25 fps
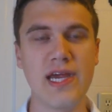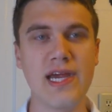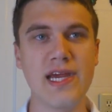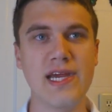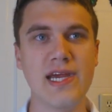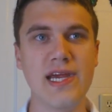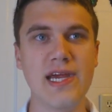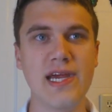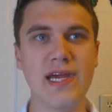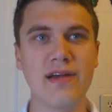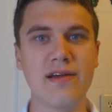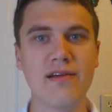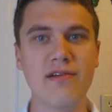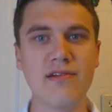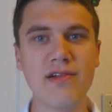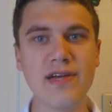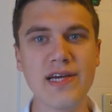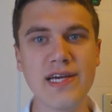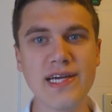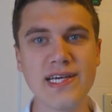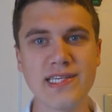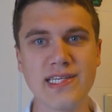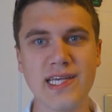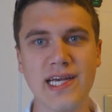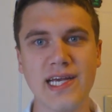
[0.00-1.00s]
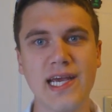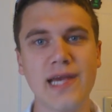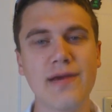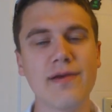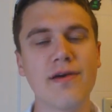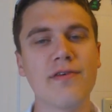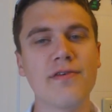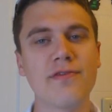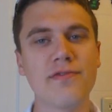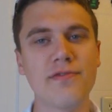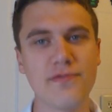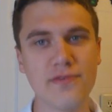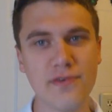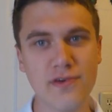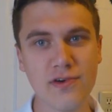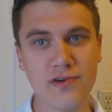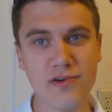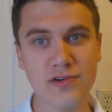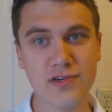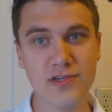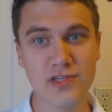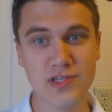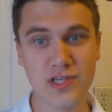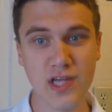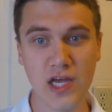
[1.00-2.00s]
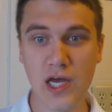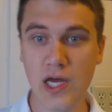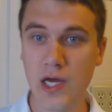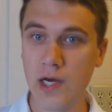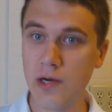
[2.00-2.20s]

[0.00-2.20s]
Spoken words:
aka Glaze, that came out first,